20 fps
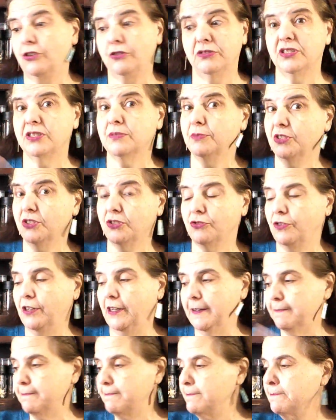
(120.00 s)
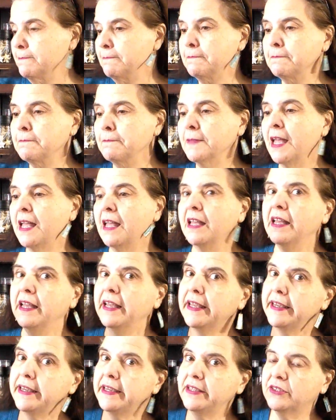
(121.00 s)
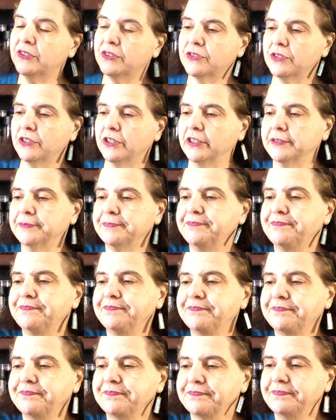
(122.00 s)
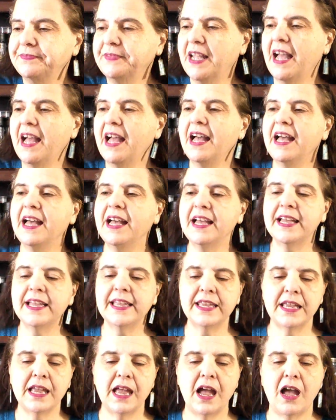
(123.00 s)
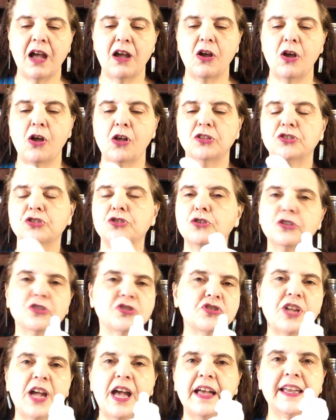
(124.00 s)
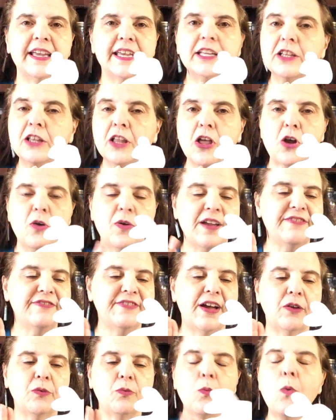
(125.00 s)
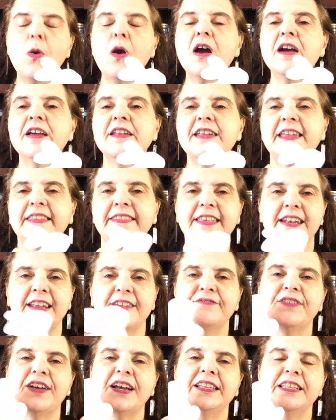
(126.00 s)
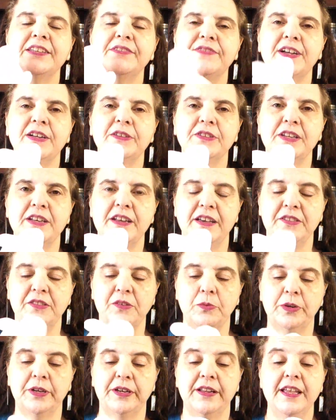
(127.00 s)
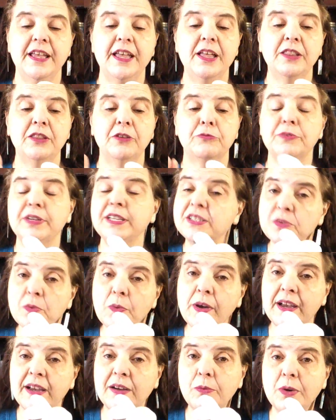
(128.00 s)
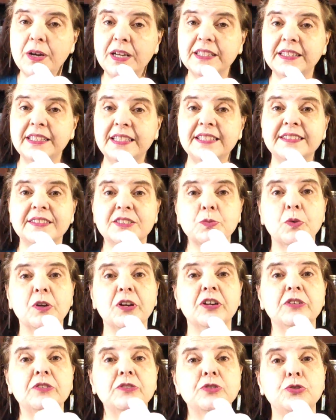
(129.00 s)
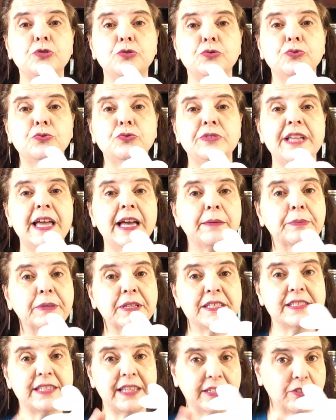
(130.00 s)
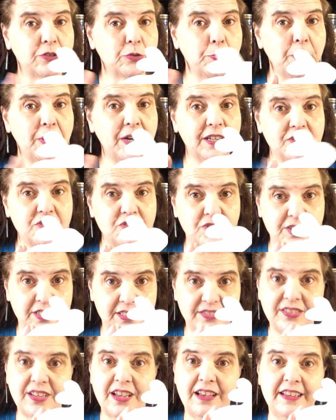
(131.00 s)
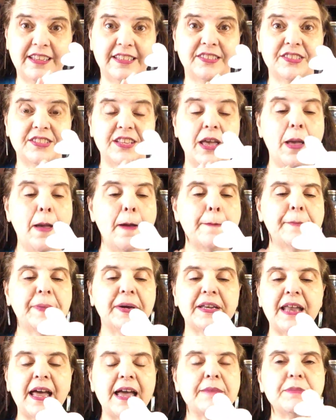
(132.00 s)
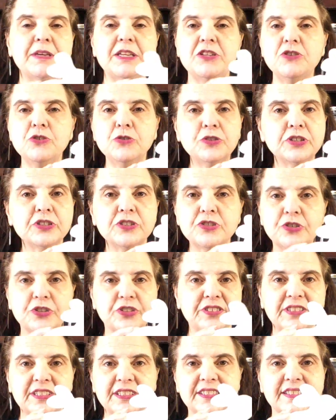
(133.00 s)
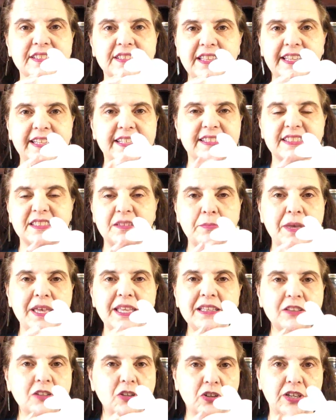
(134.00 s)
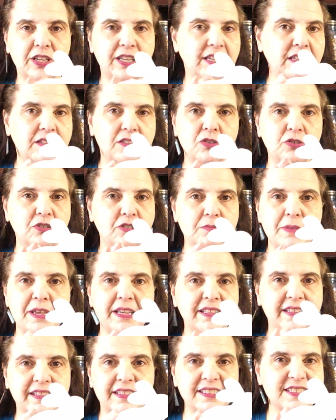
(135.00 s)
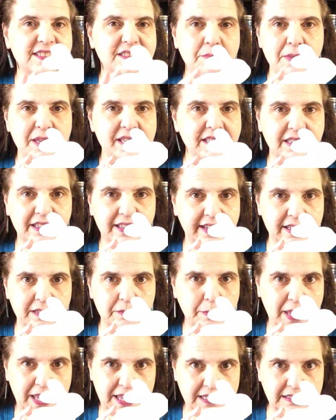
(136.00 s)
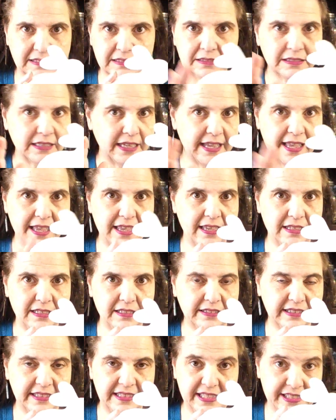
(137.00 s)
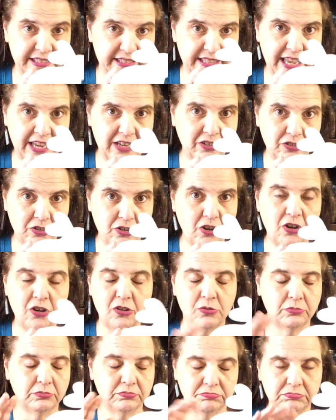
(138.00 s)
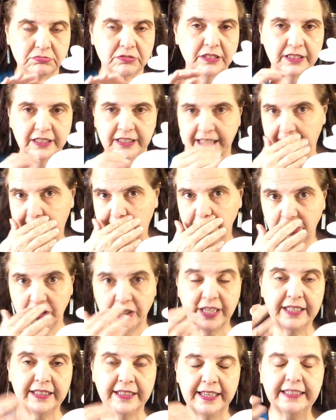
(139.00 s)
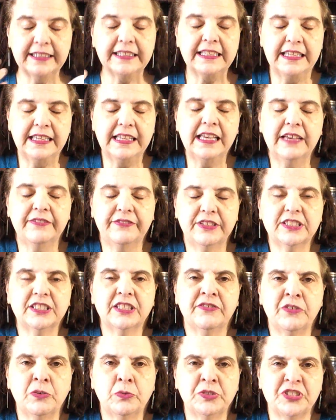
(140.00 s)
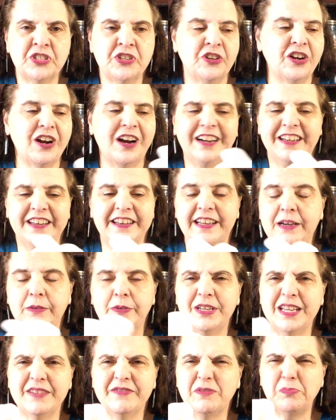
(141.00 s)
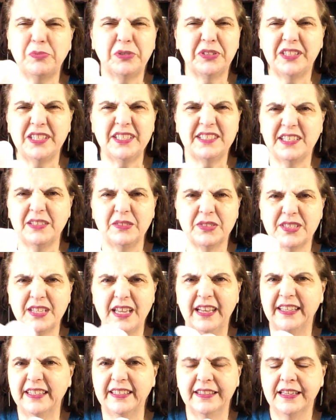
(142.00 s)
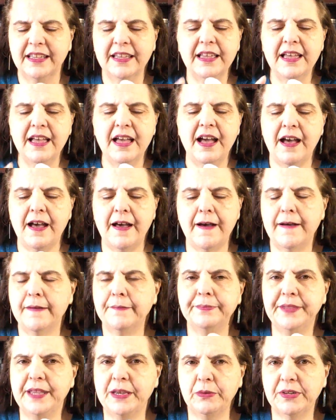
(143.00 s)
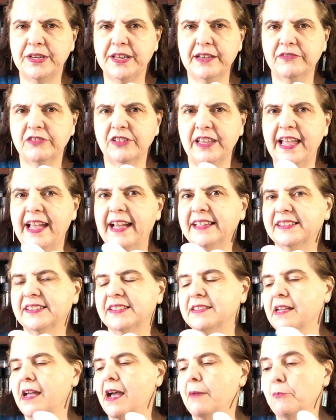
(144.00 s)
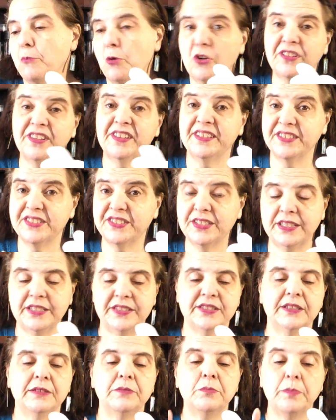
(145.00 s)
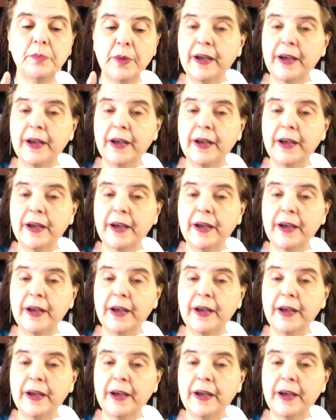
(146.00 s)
Christmas tree. Easter. I searched high and low. I found one, and then I finally found another one. The reason why I want these is we're going to napkin decoupage these guys. But, I mean, you could turn this like cement looking. You could make like a cement-like paint, and they could go like looking like as if it was in your garden. I would never put these outside. They would never last more than a season.